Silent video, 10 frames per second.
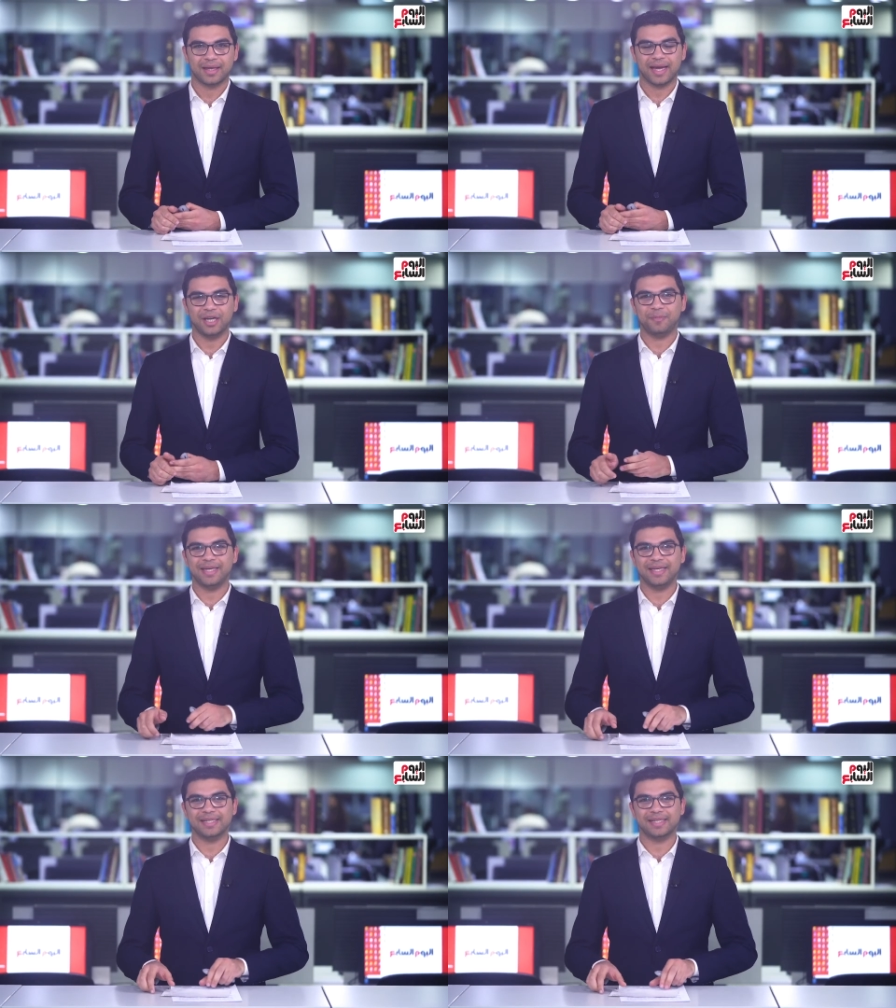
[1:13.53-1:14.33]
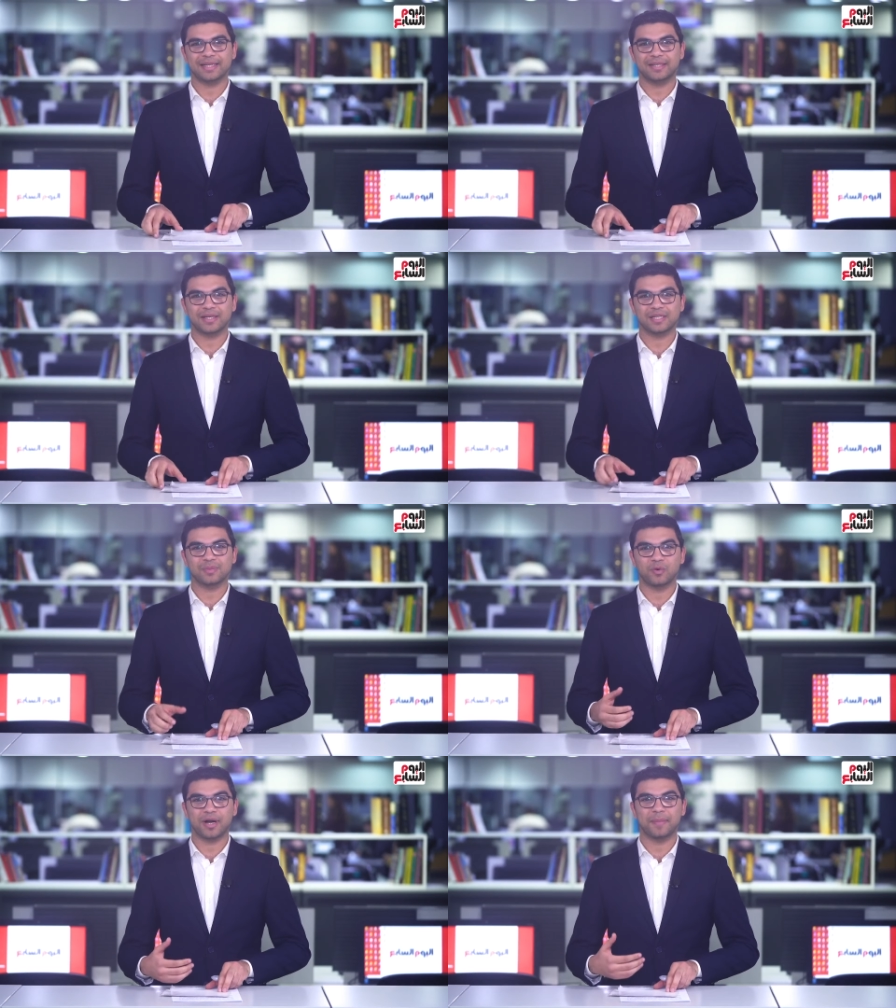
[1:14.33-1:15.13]
Can you please uh, tell us
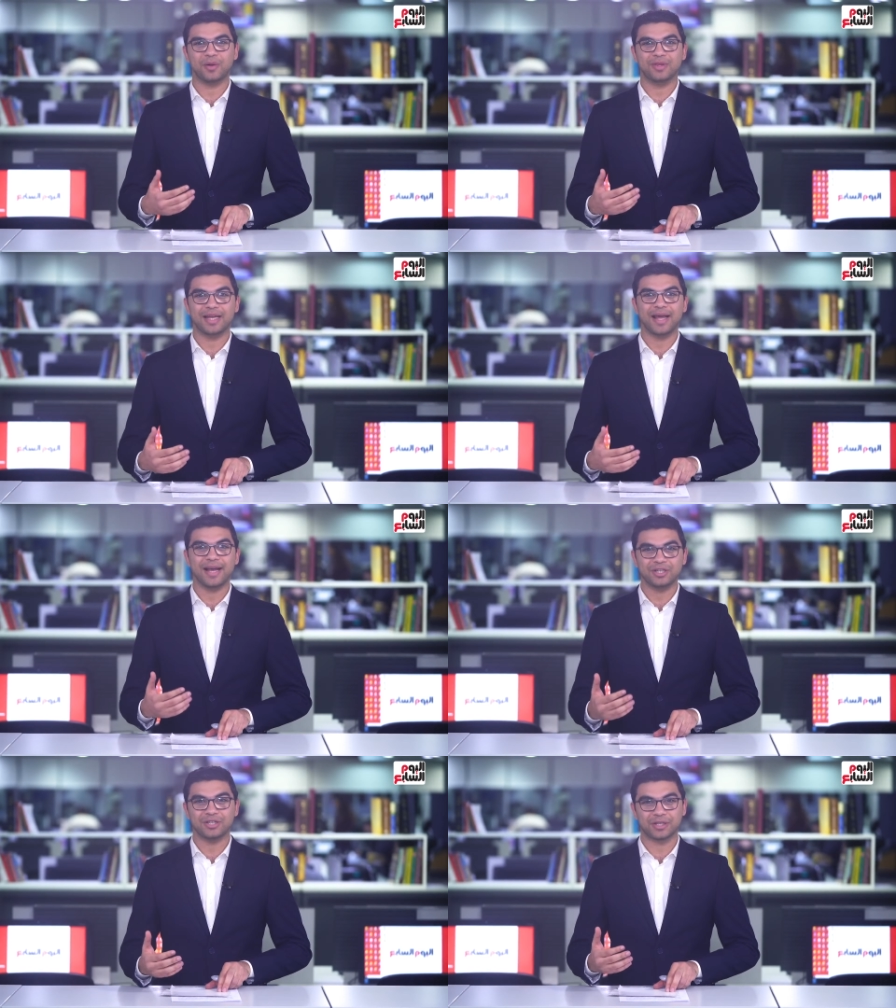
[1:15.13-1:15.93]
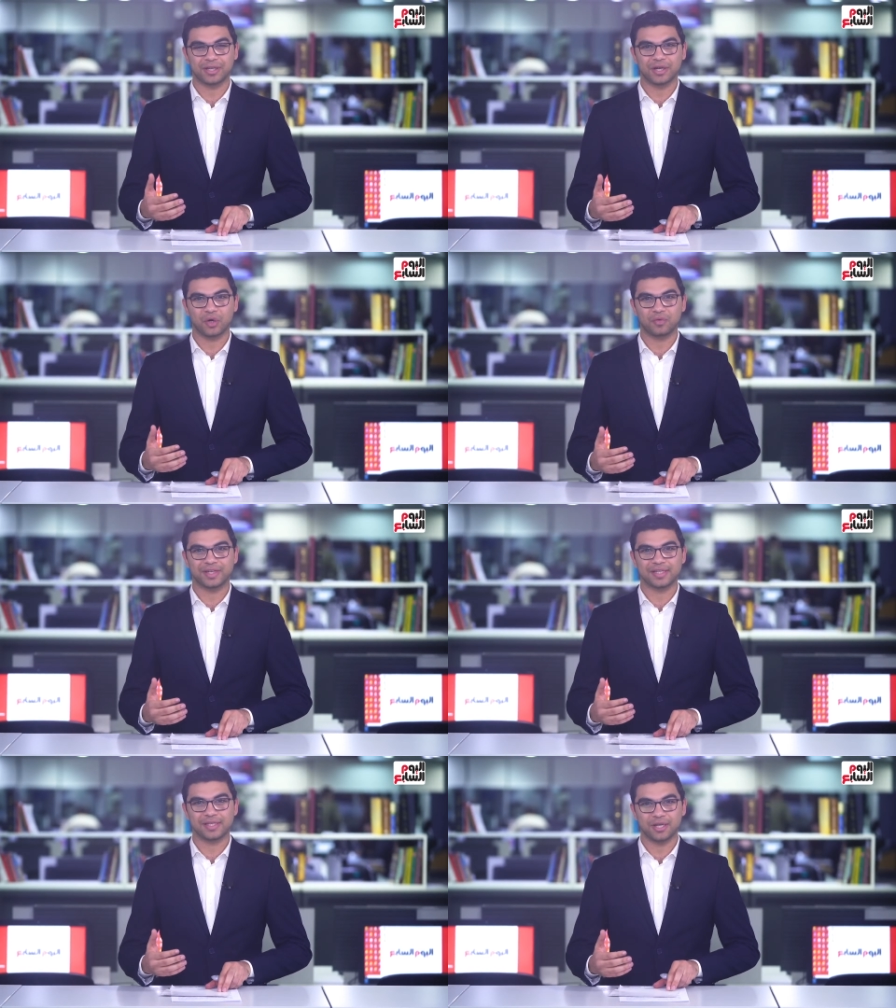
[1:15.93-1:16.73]
more about the nature of
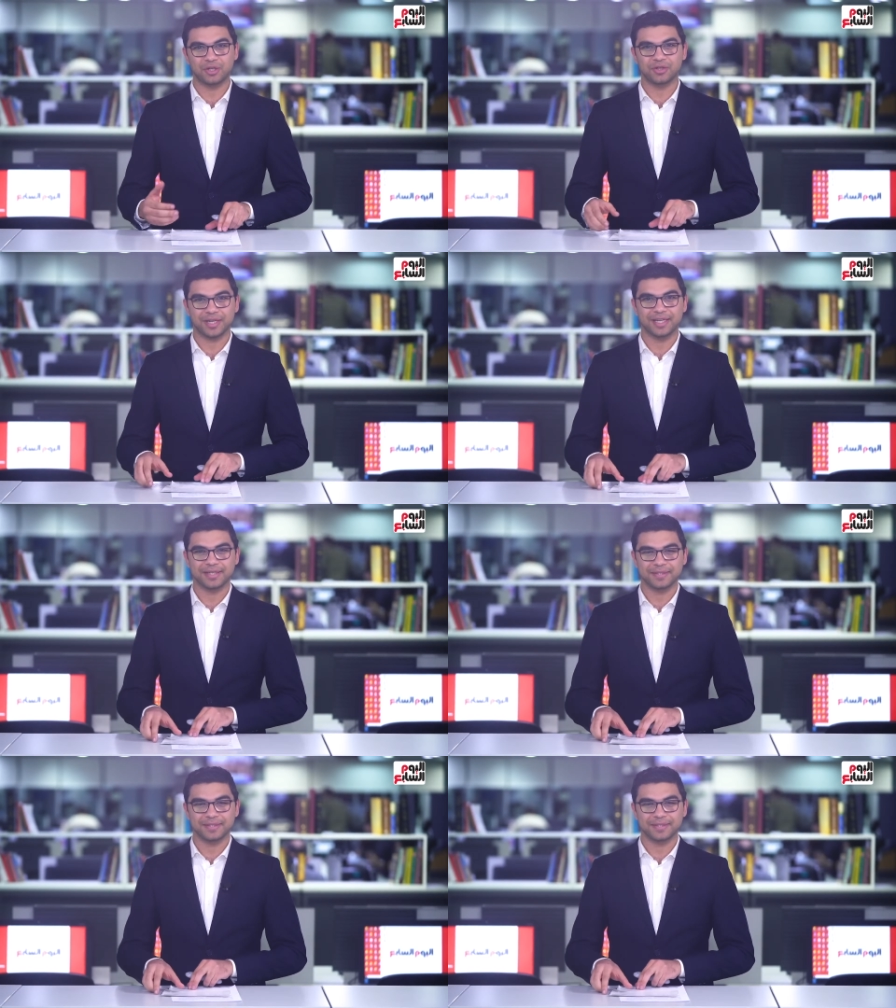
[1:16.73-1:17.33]
this surgery?